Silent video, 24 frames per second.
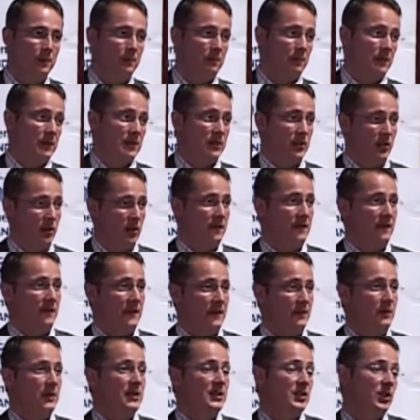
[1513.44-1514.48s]
we sort of
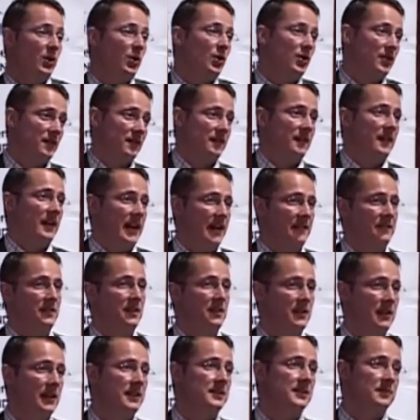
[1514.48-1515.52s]
have the
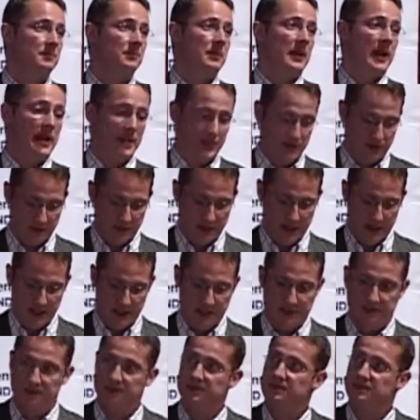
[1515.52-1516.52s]
things in place already.